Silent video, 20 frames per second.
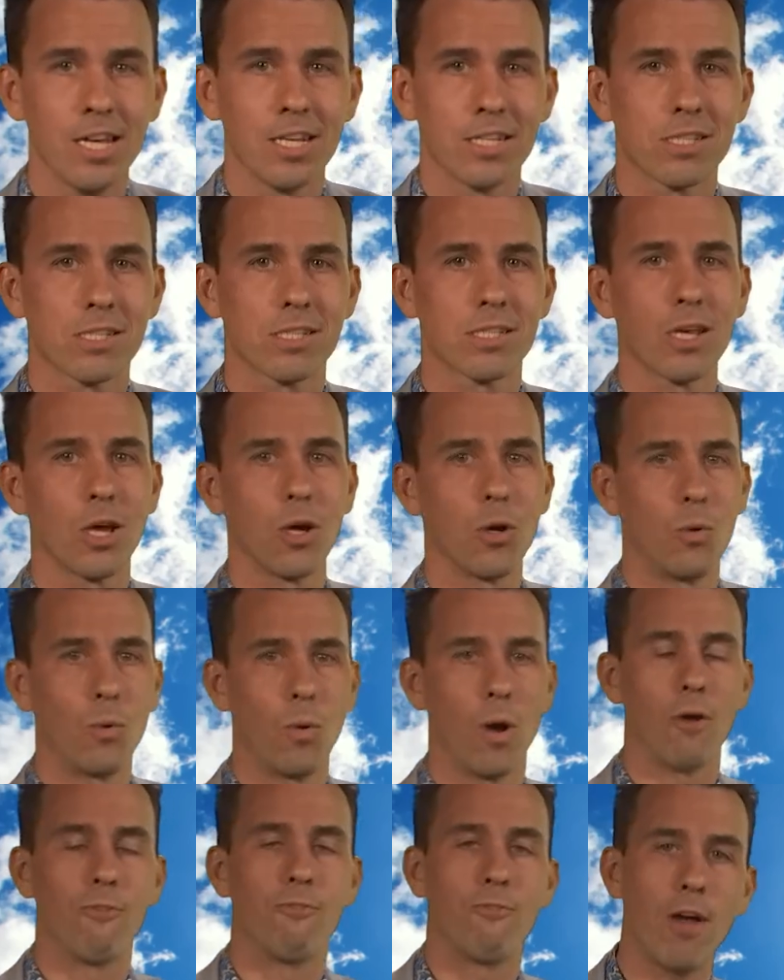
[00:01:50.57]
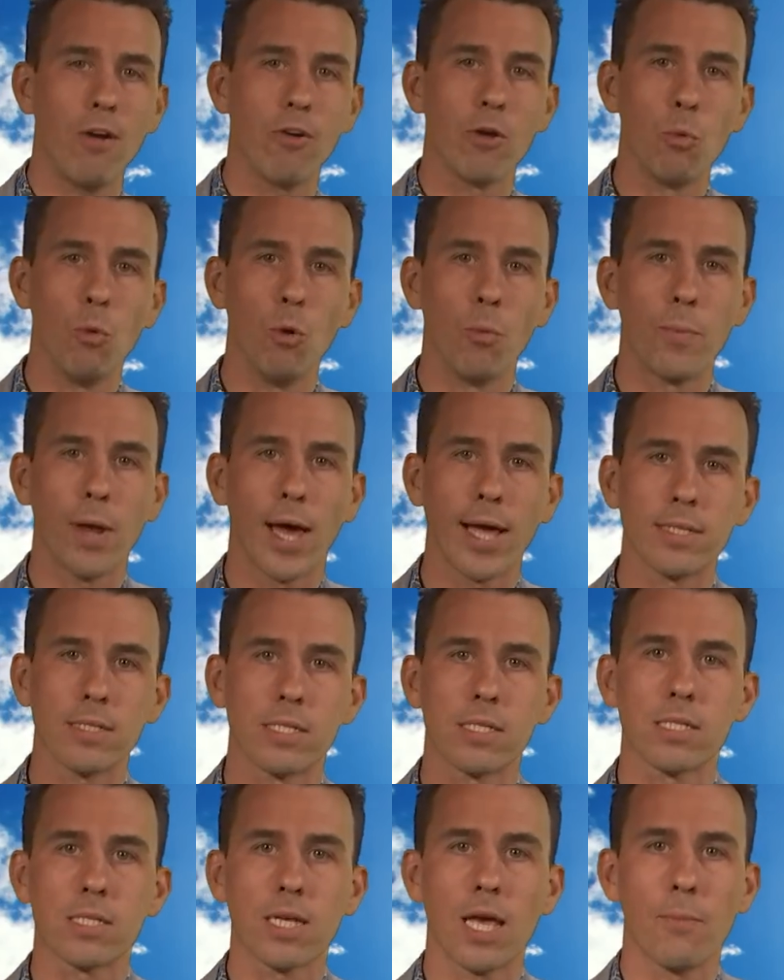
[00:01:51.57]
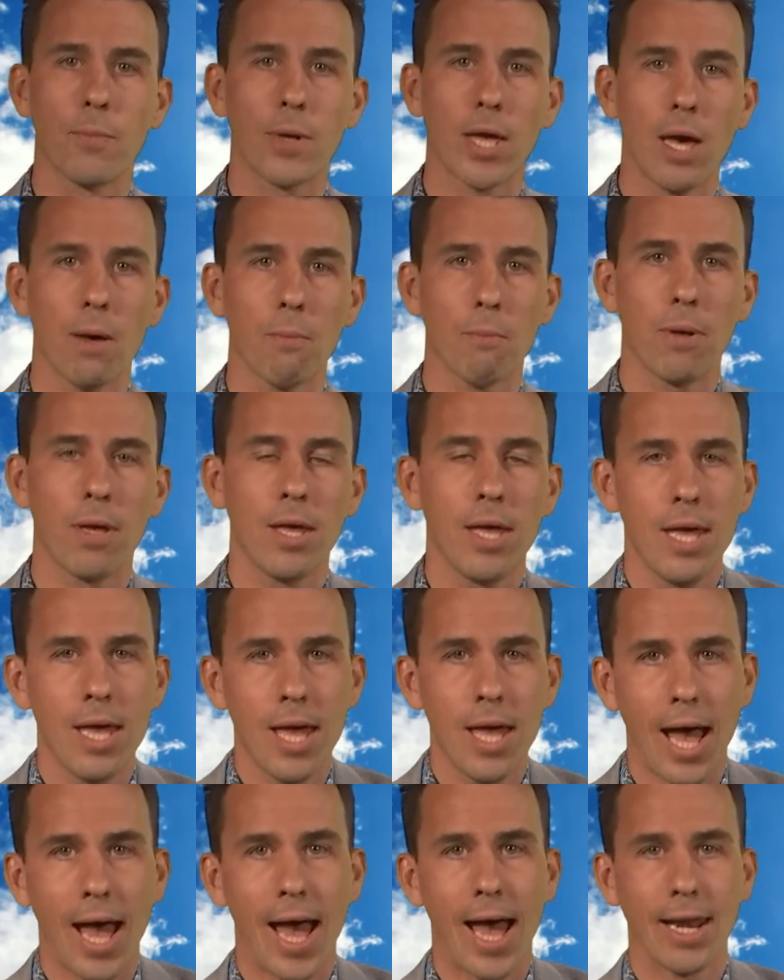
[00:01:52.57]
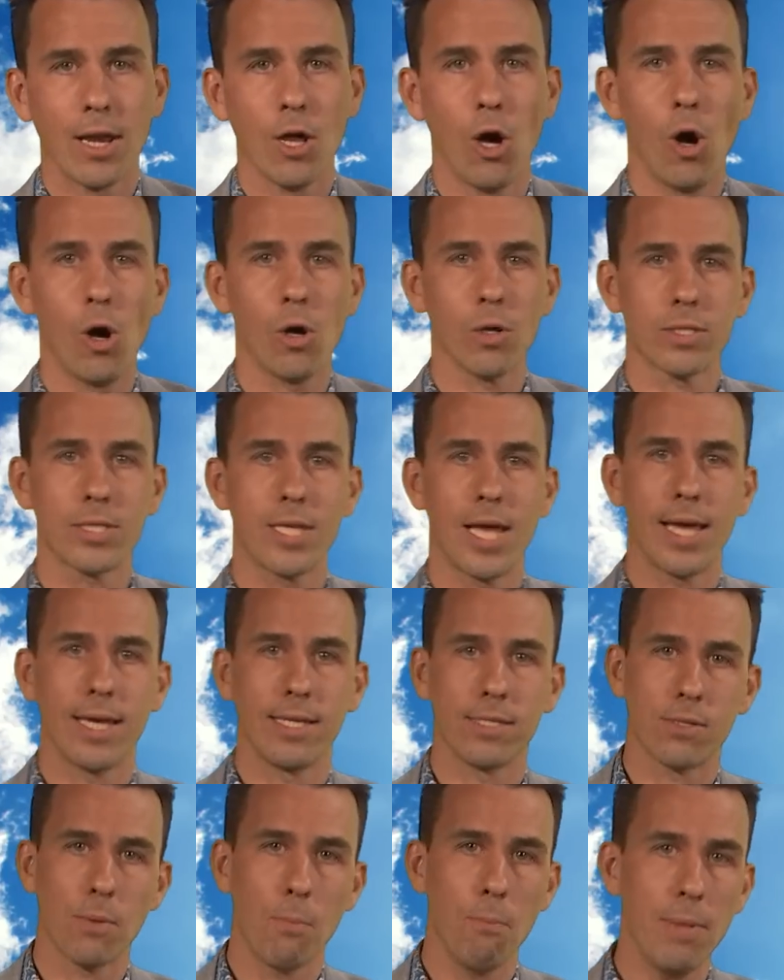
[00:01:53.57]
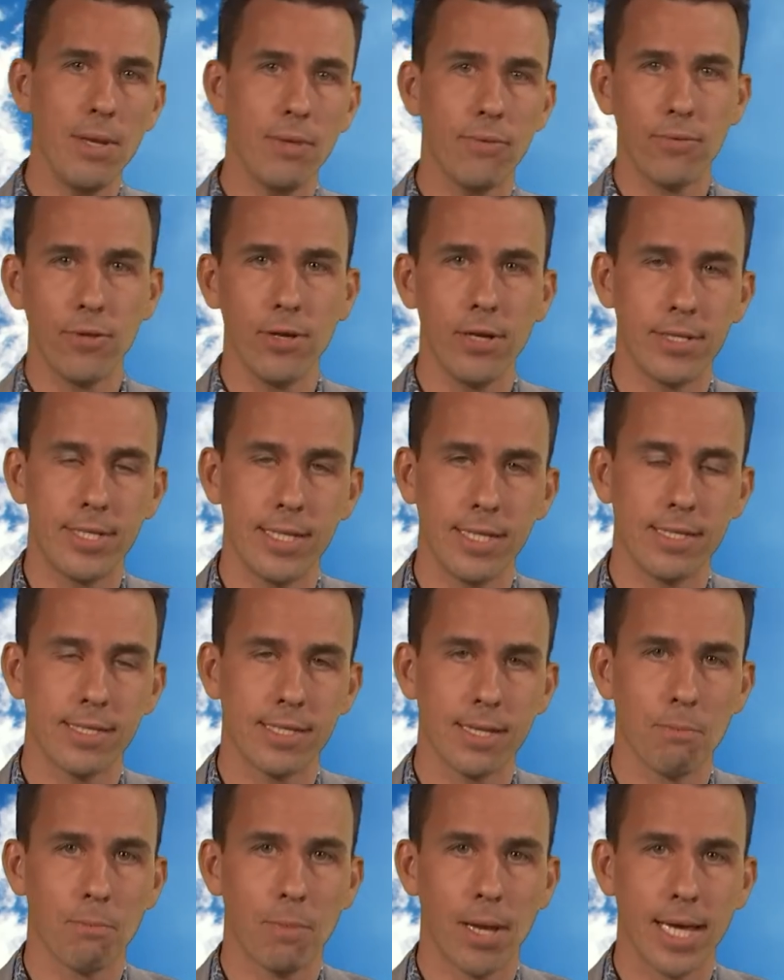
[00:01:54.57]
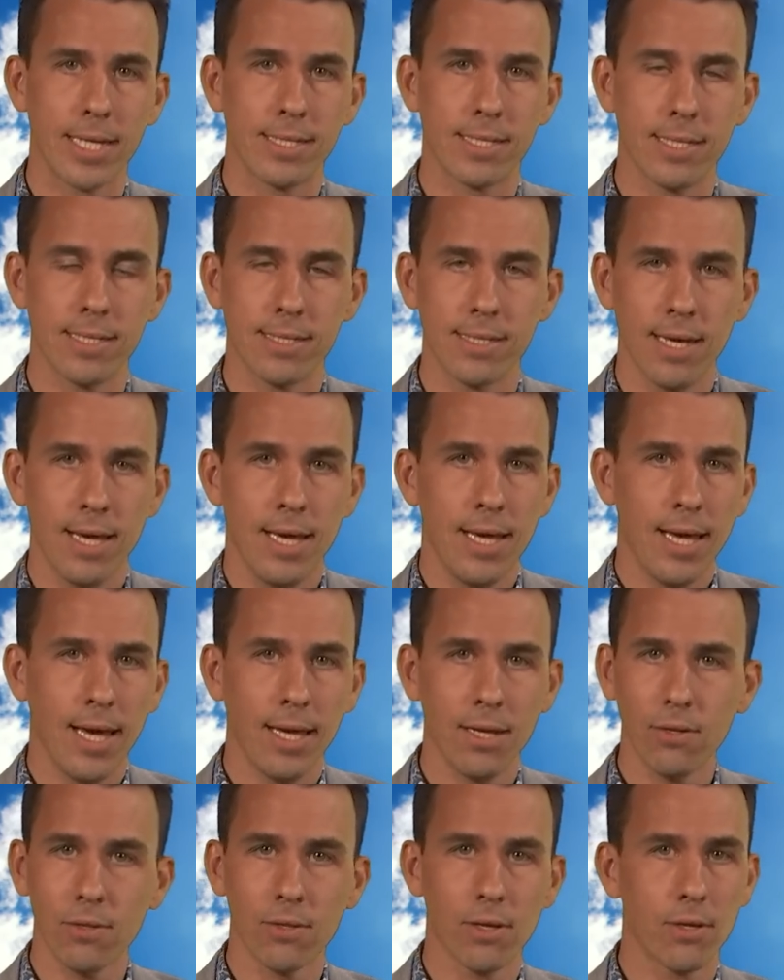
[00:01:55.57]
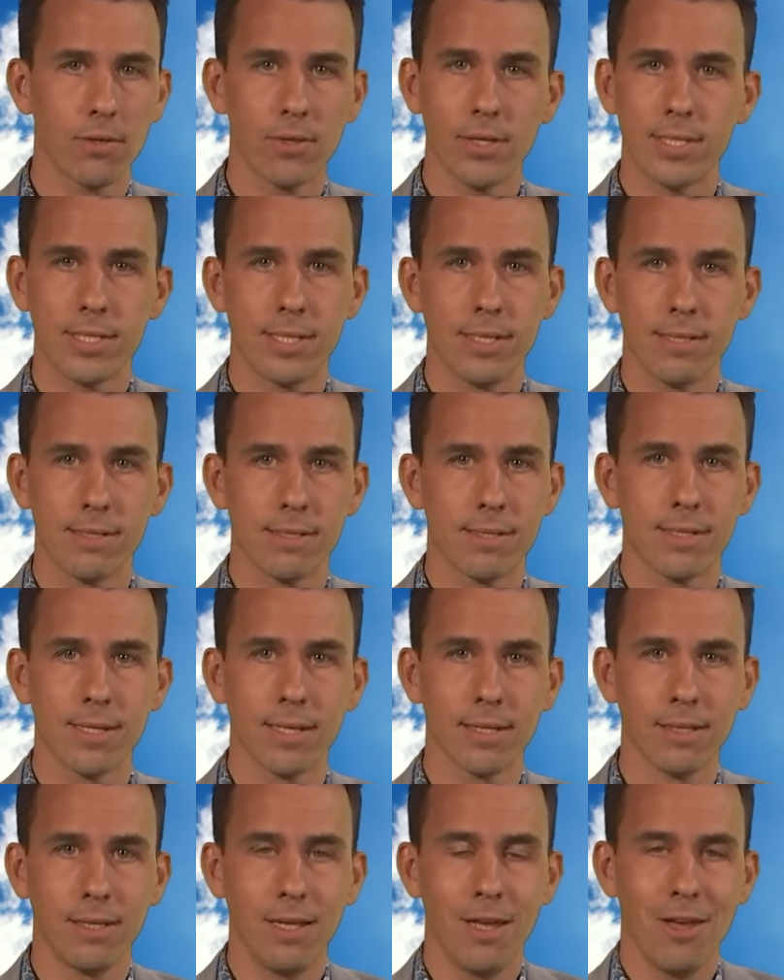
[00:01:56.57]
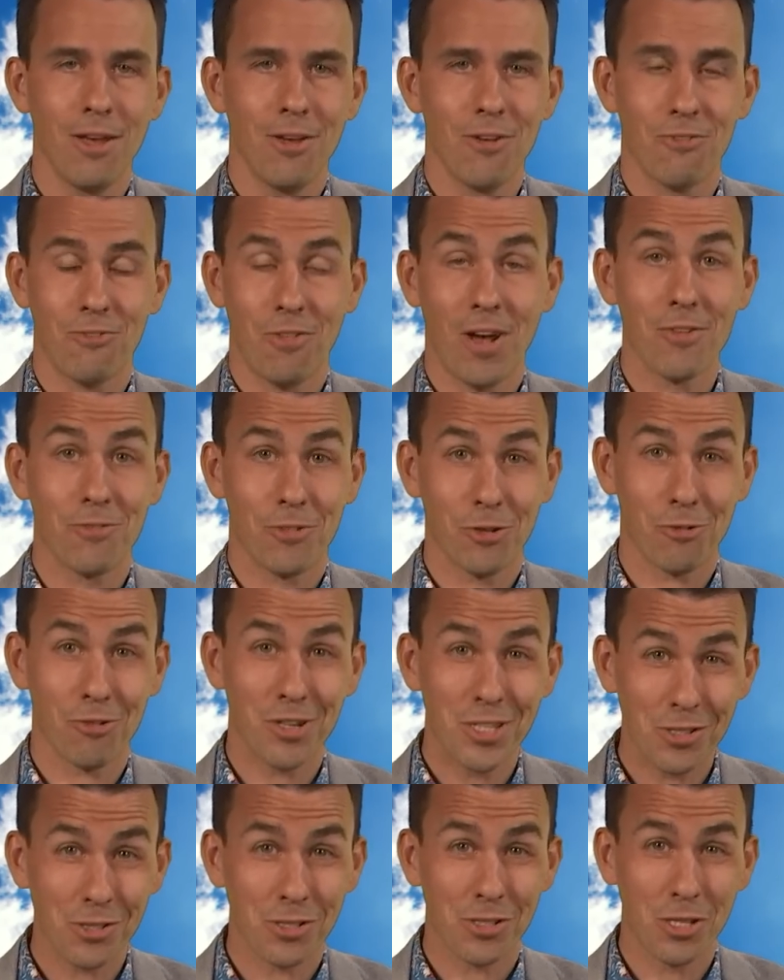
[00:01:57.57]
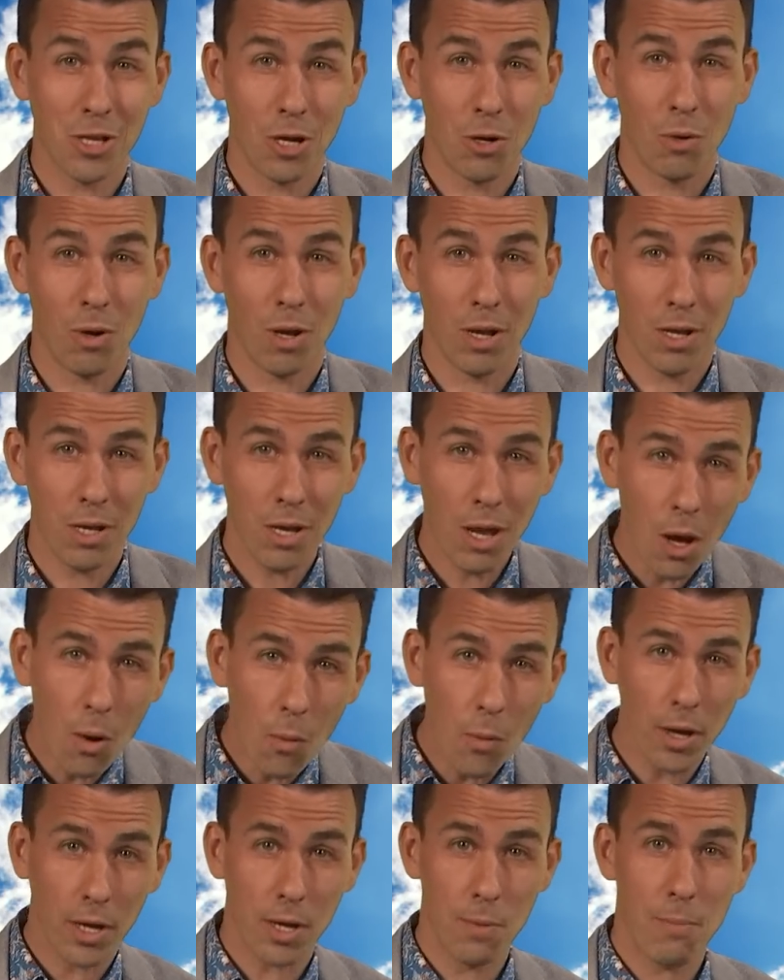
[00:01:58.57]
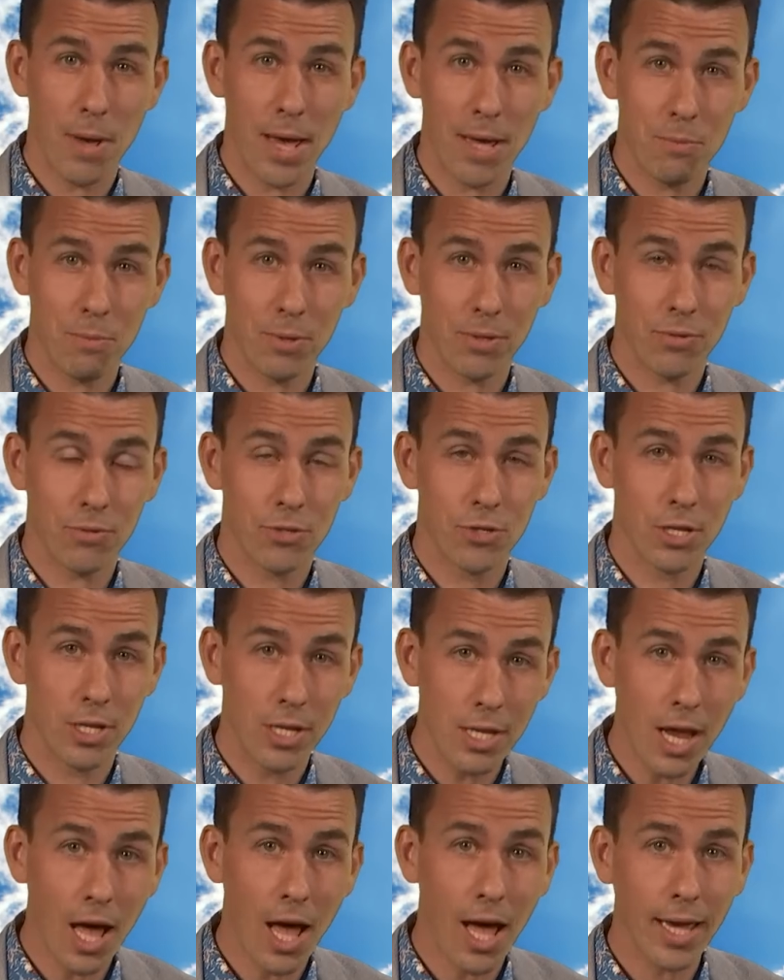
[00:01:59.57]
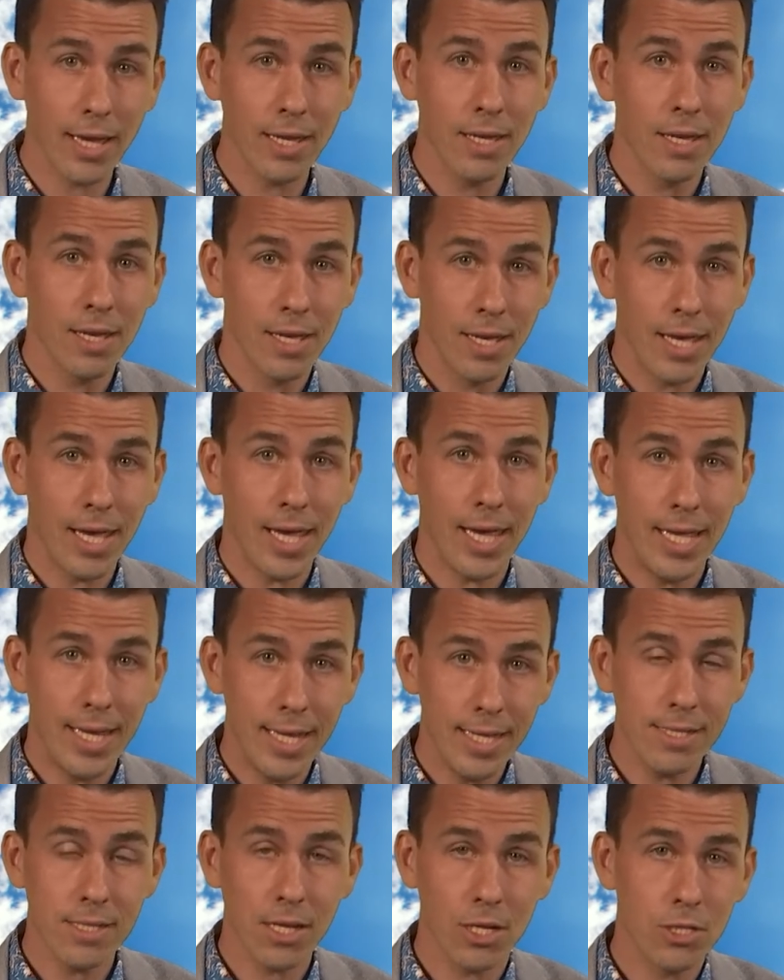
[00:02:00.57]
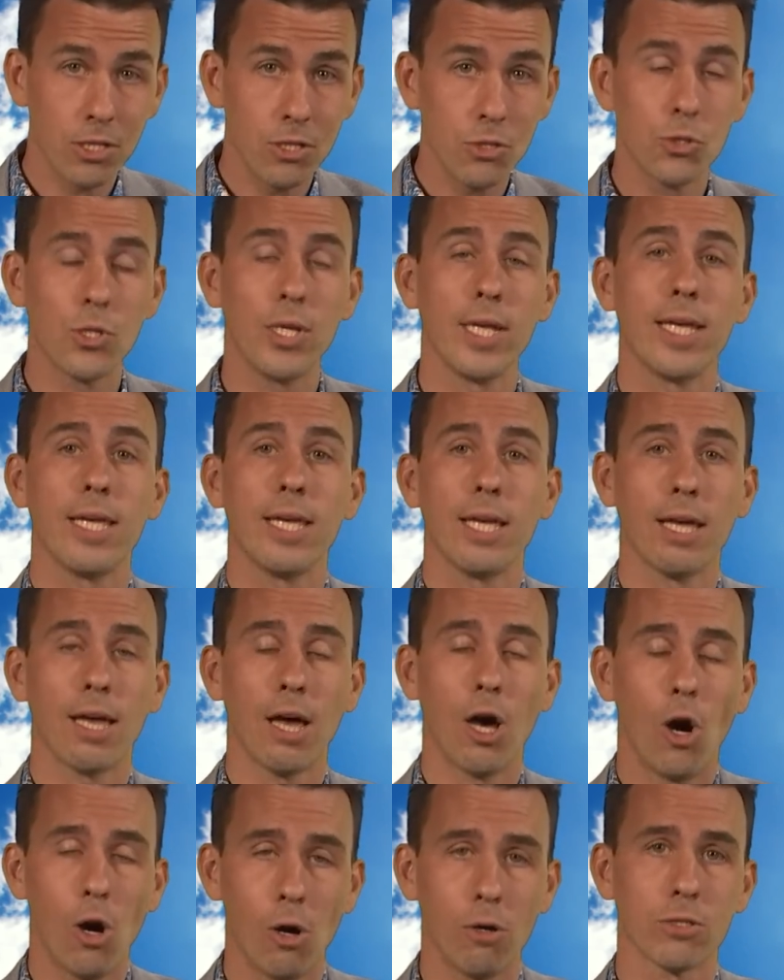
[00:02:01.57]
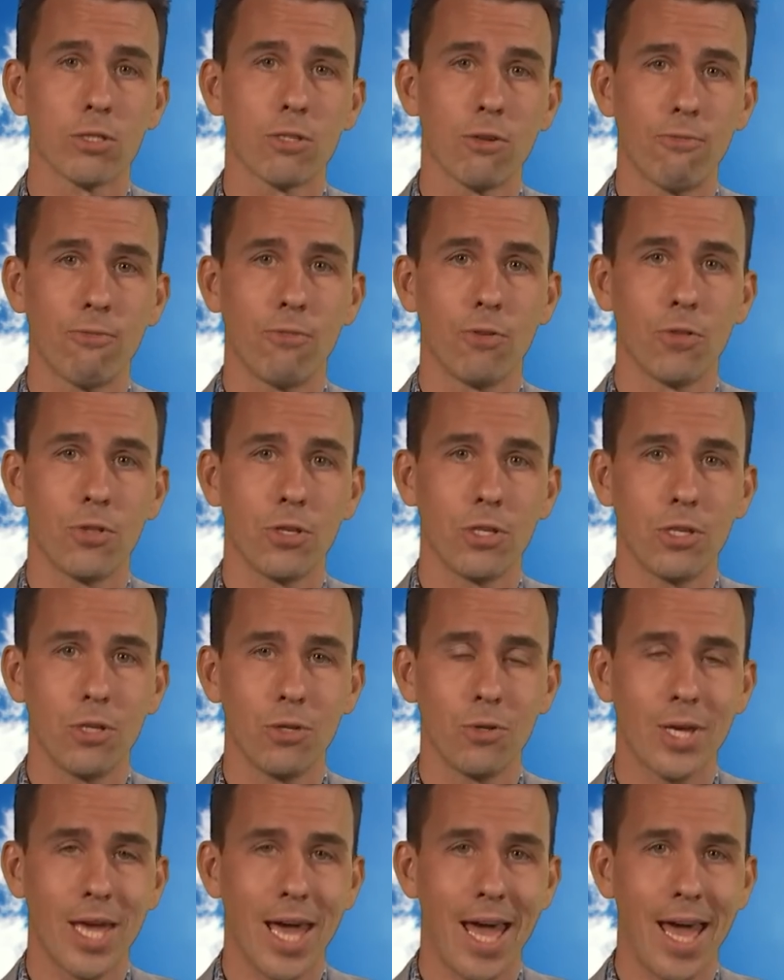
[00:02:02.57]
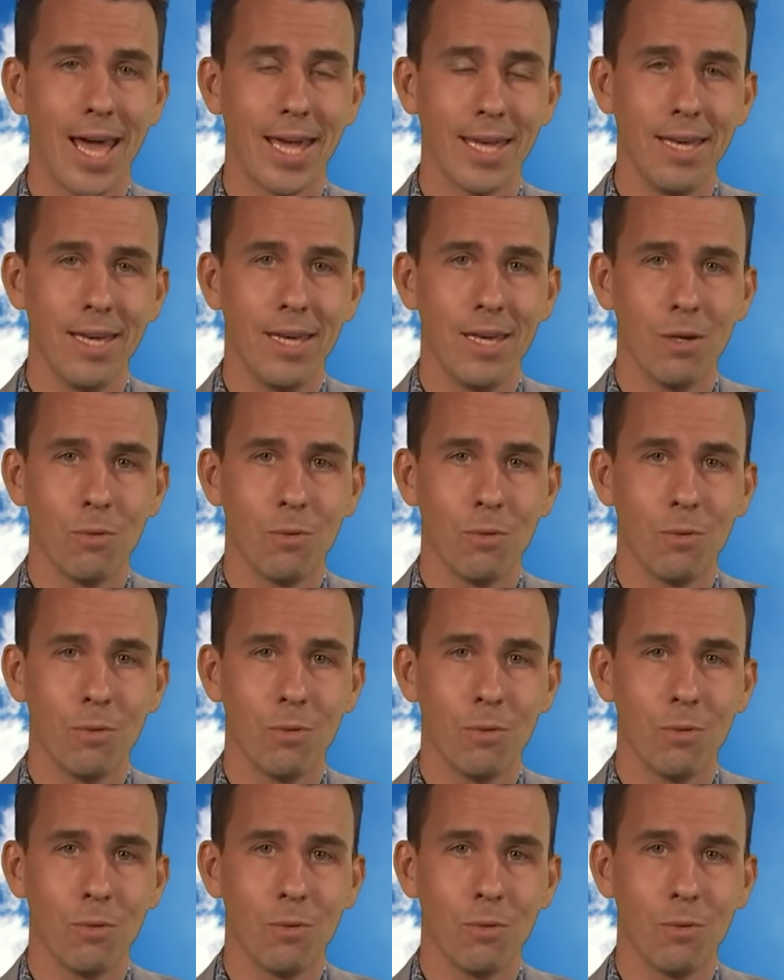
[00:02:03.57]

So very warm nights coming up and hot days, mid 30s in places. And although this is still 5 degrees or so lower compared with July, it is unusually hot for the UK.